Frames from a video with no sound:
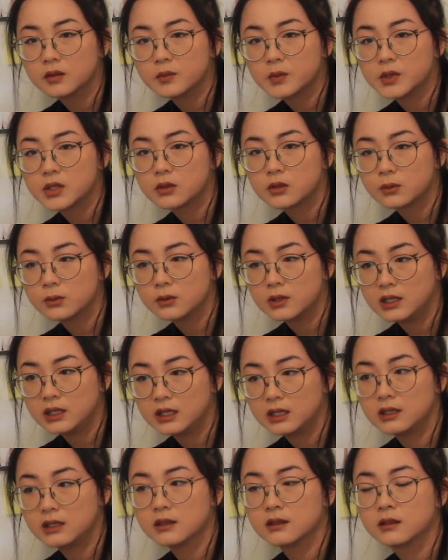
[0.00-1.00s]

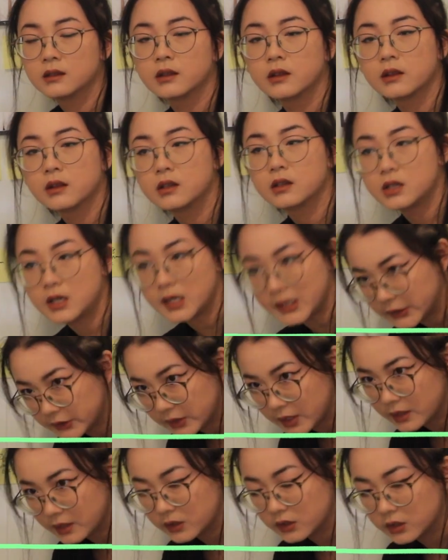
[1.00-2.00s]
between the
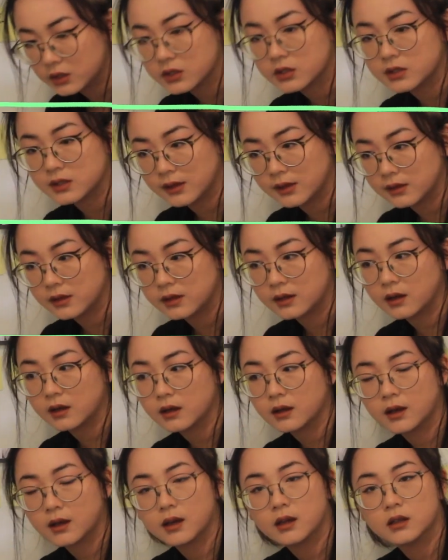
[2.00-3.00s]
narrator,
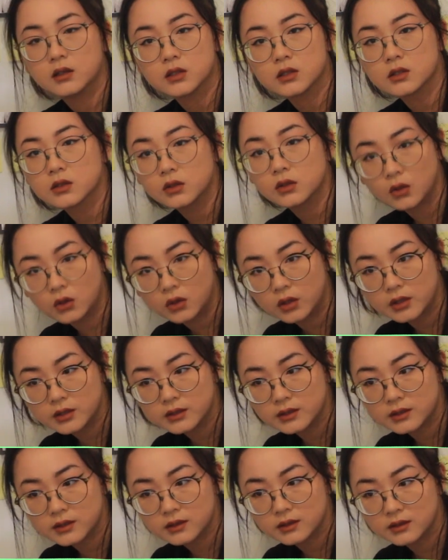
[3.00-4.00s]
Cynthia, and
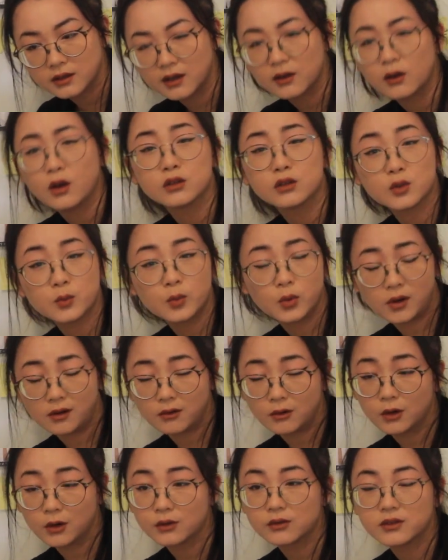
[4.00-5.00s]
Lawrence, and also
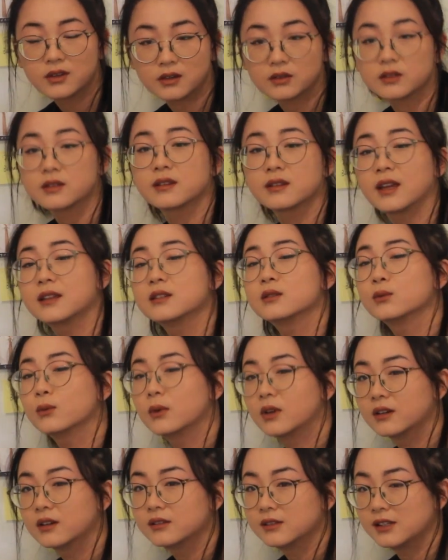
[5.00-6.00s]
Poirot. That's
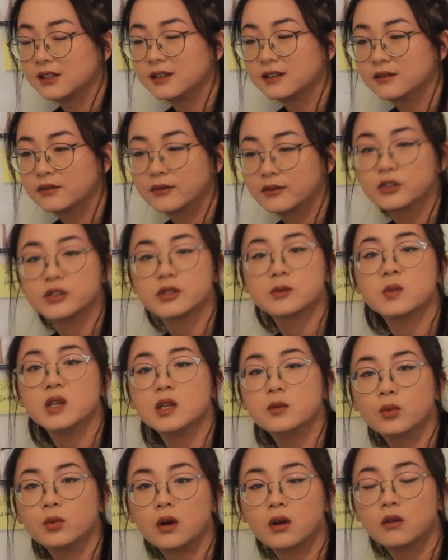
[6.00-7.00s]
where they first
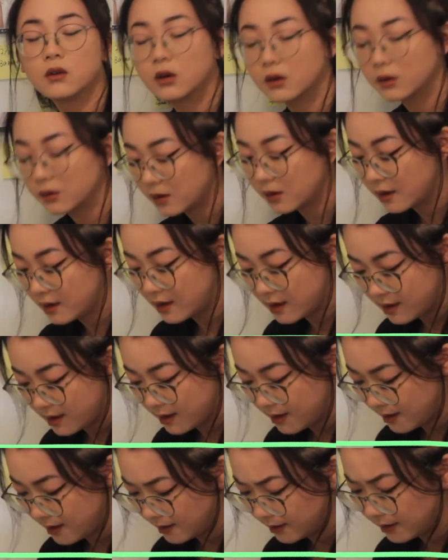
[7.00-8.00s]
meet Poirot.
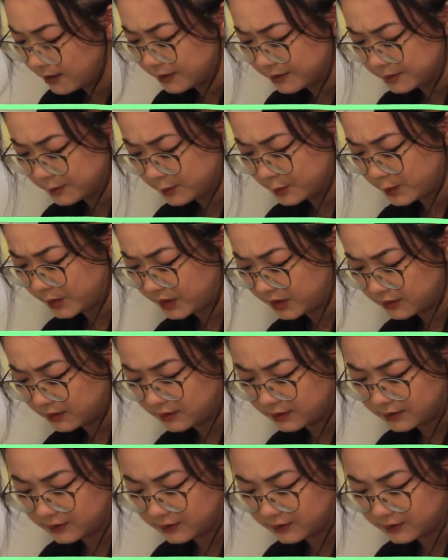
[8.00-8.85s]
But